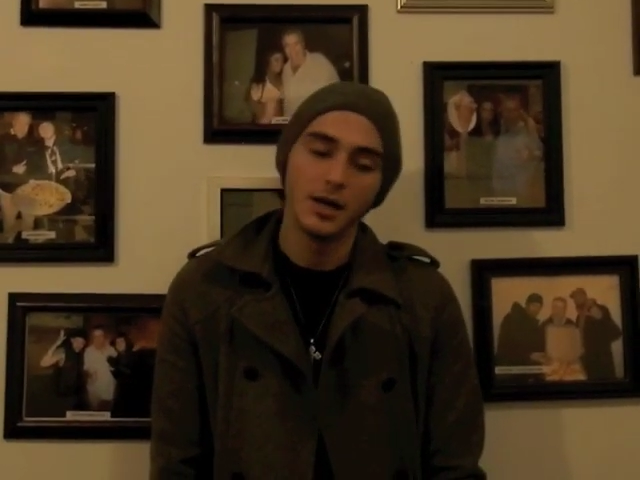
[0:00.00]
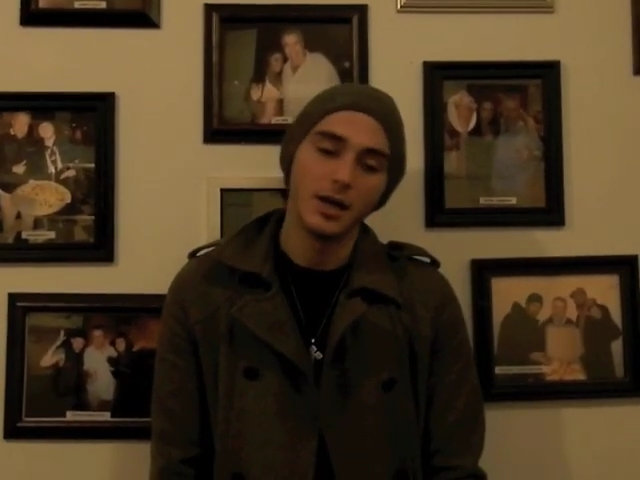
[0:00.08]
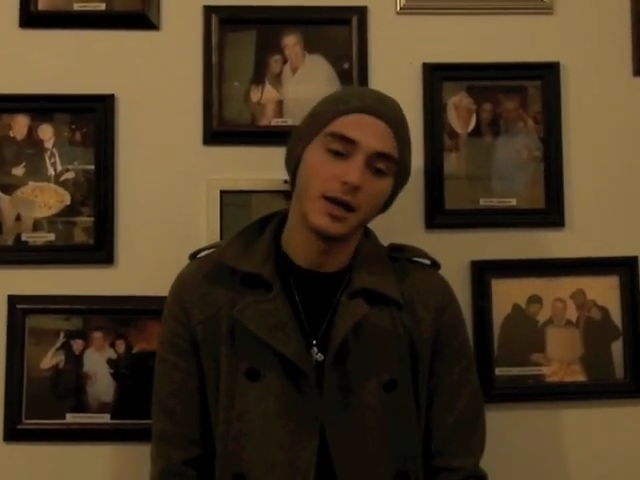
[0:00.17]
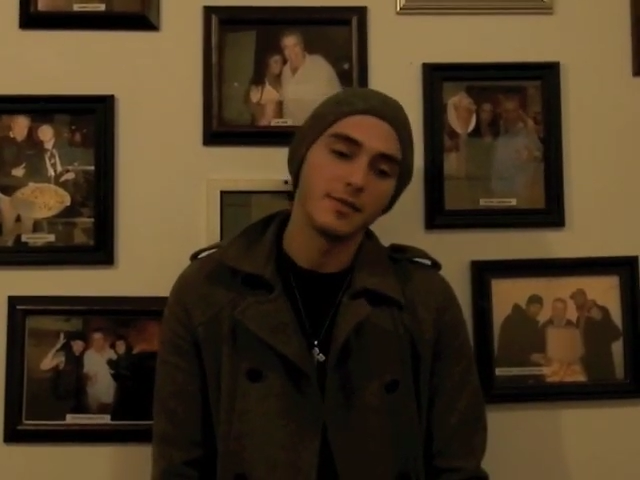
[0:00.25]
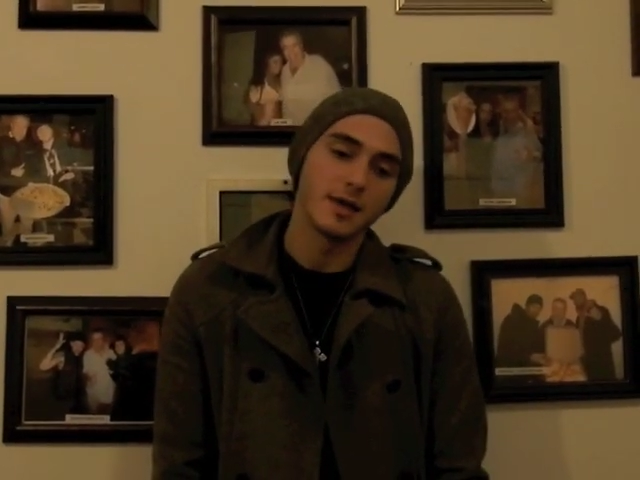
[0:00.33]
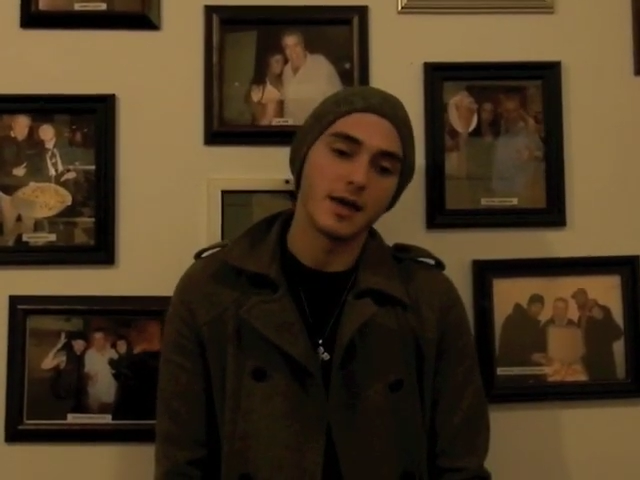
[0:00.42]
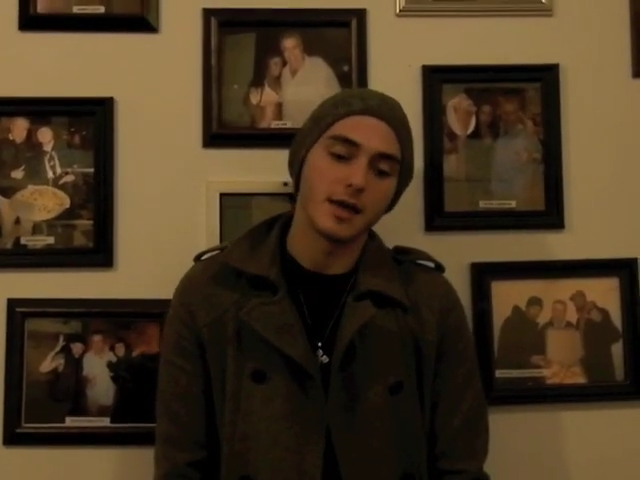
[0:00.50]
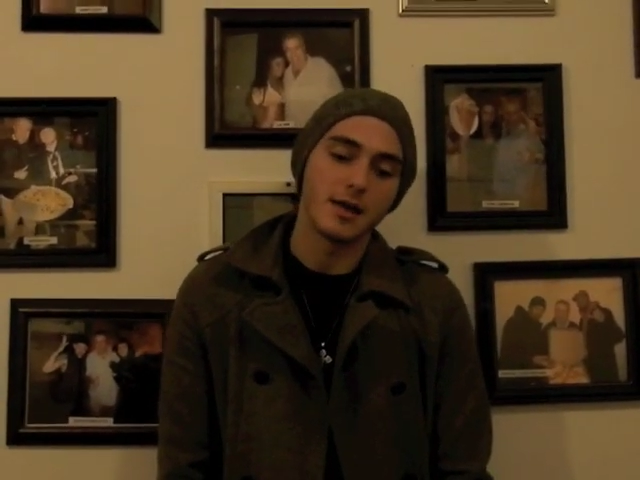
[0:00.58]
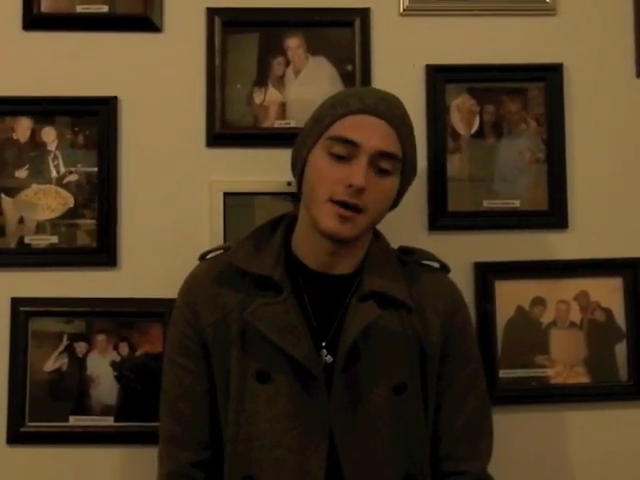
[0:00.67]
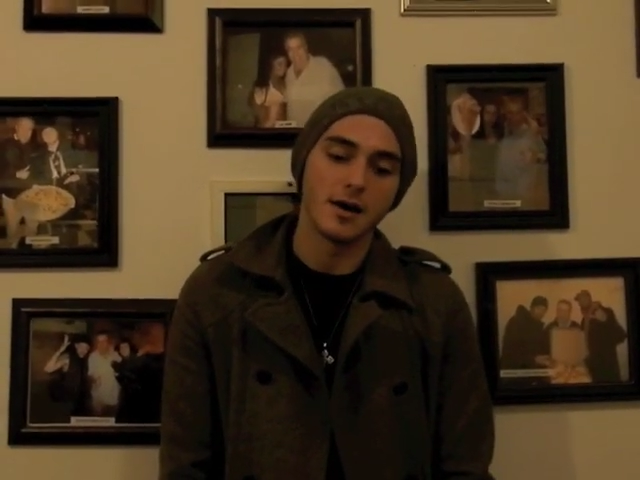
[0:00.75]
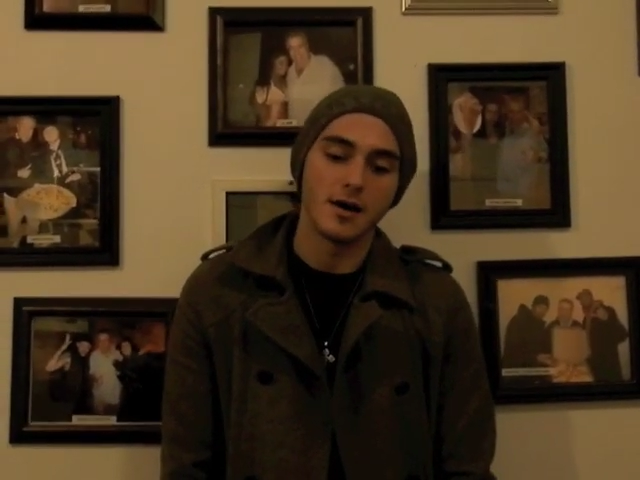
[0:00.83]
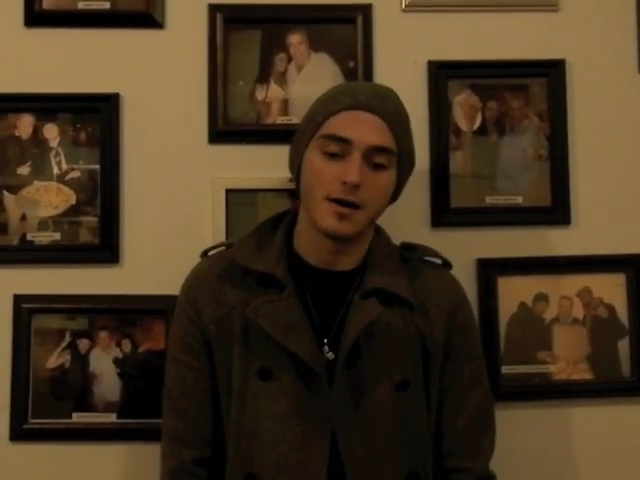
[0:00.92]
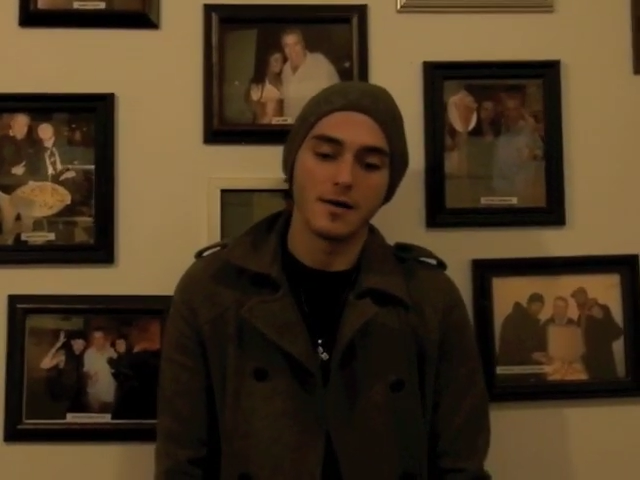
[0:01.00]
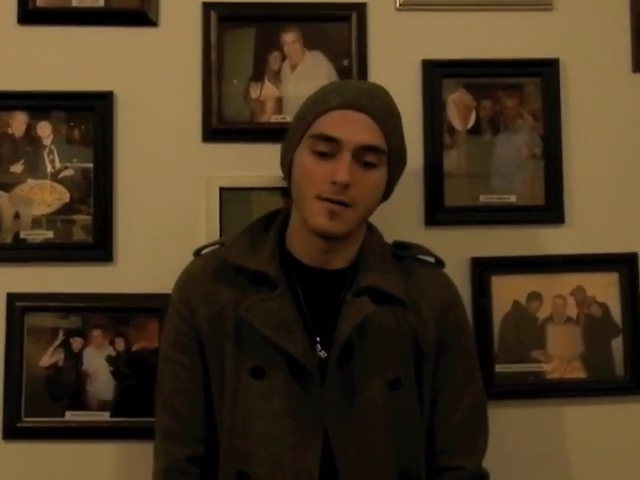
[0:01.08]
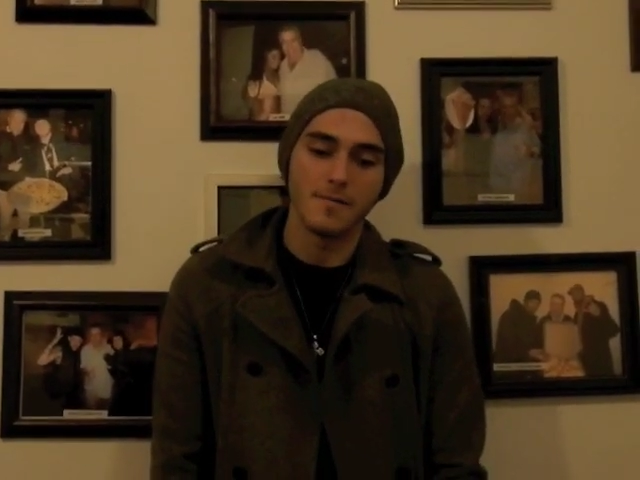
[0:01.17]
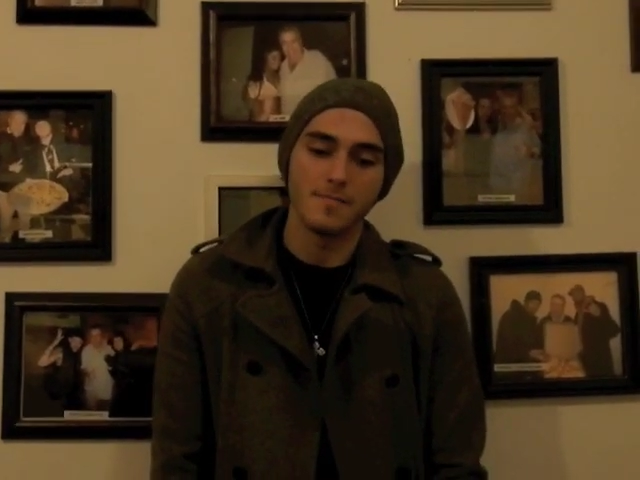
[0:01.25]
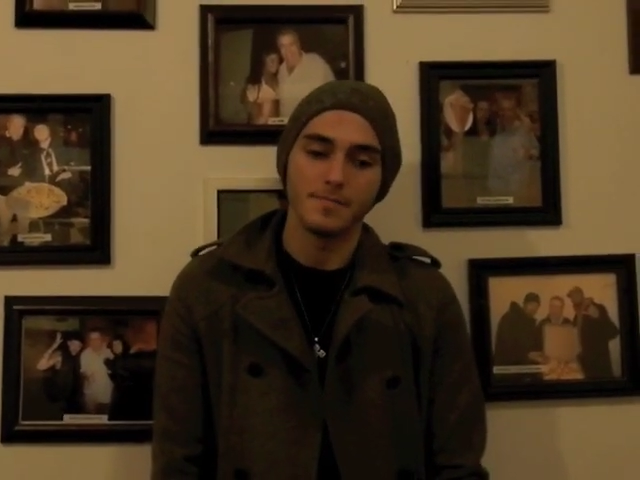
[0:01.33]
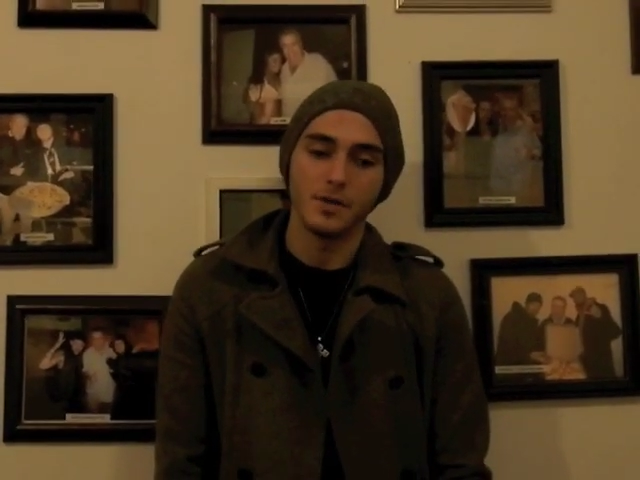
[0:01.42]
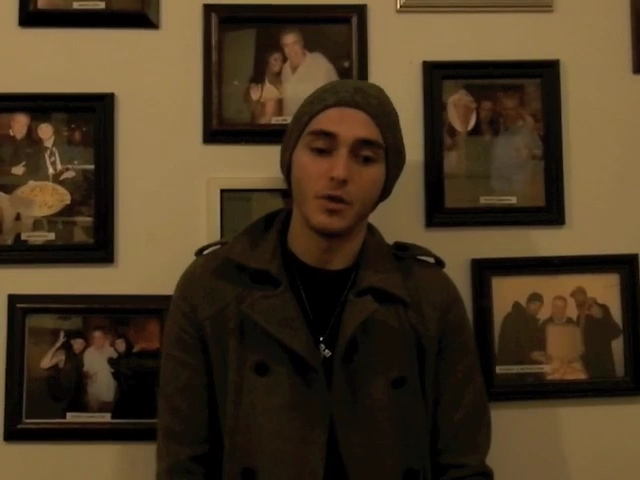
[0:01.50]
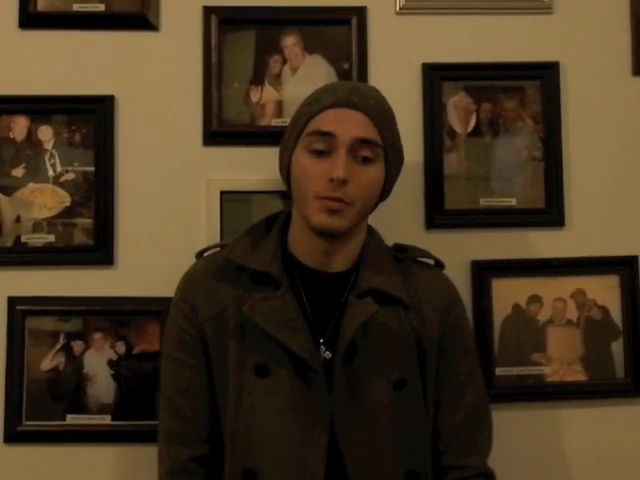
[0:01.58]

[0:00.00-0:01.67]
and then you know,